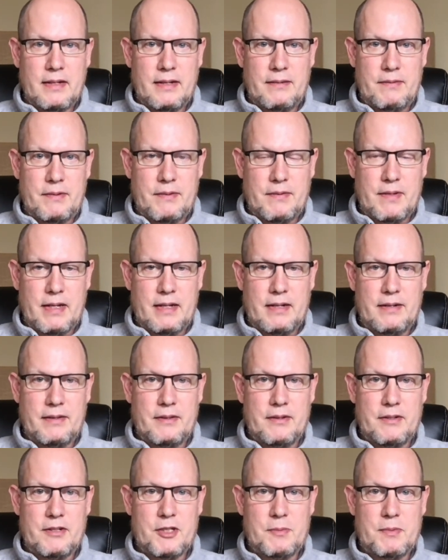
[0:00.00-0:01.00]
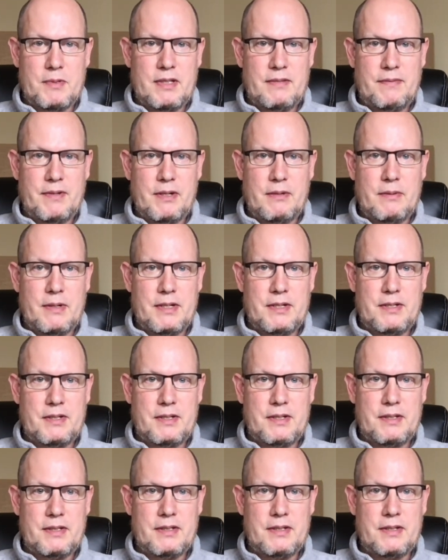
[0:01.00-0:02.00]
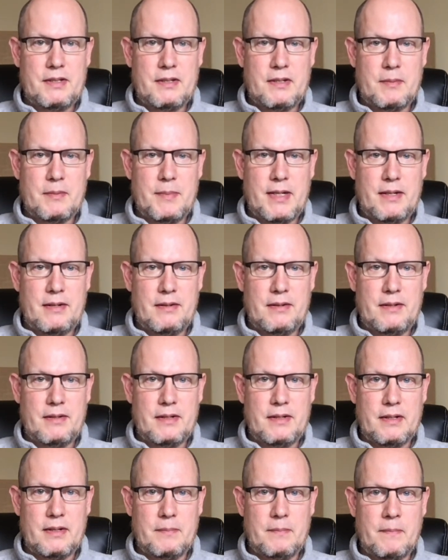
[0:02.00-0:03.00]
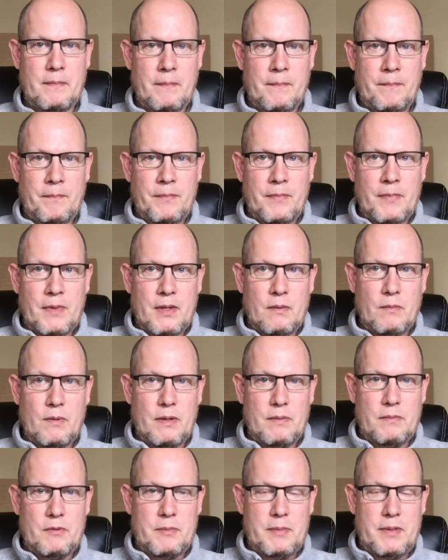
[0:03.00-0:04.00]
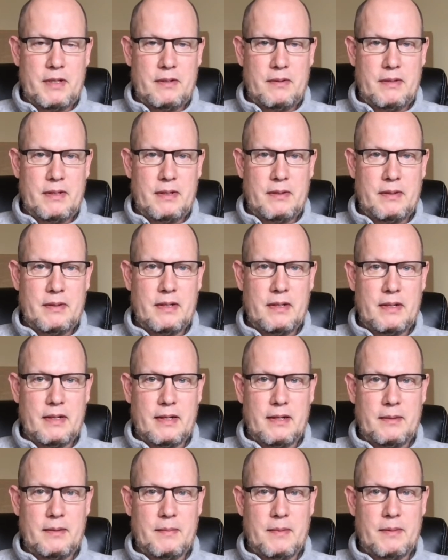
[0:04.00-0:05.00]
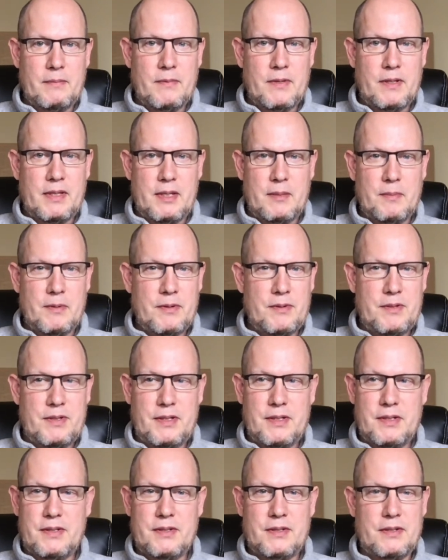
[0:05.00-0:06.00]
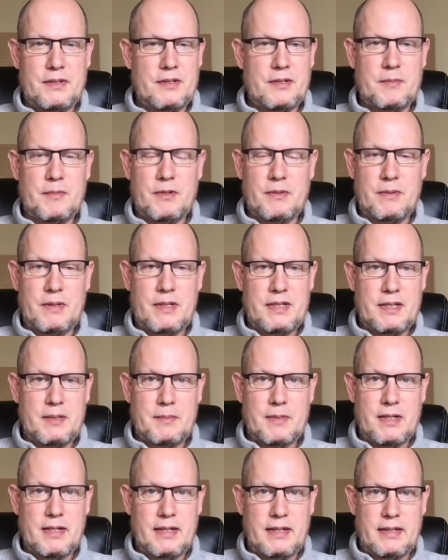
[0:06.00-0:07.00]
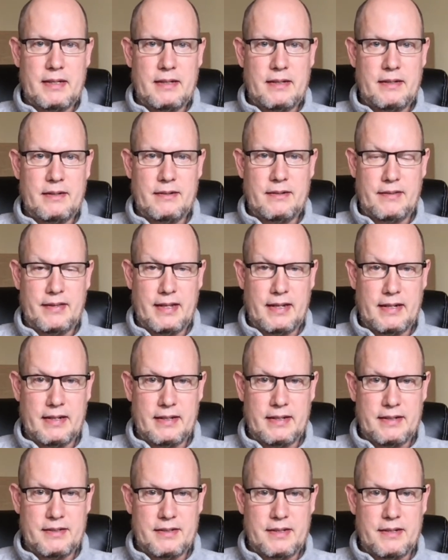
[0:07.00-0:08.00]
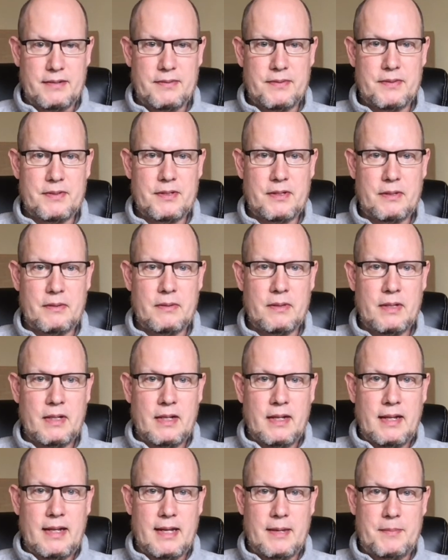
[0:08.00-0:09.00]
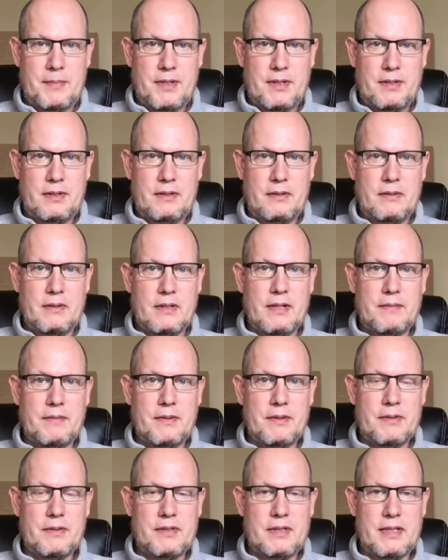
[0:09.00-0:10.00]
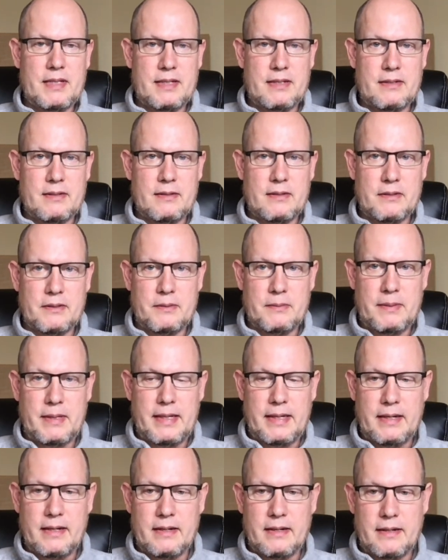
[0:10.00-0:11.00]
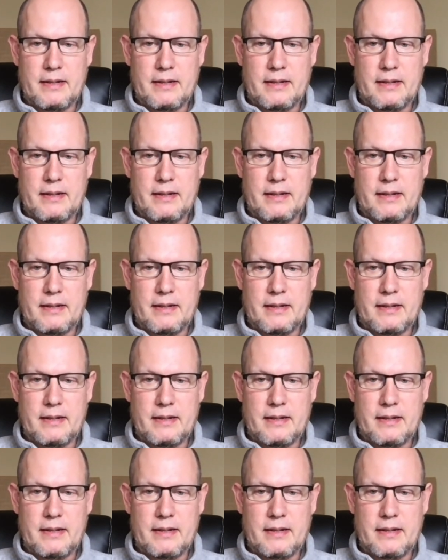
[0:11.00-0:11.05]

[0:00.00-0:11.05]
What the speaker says: If you've got other specific questions about what we'll be doing and what the approach is and some of the reasoning behind it and all that kind of stuff. So happy to cover those things along the way.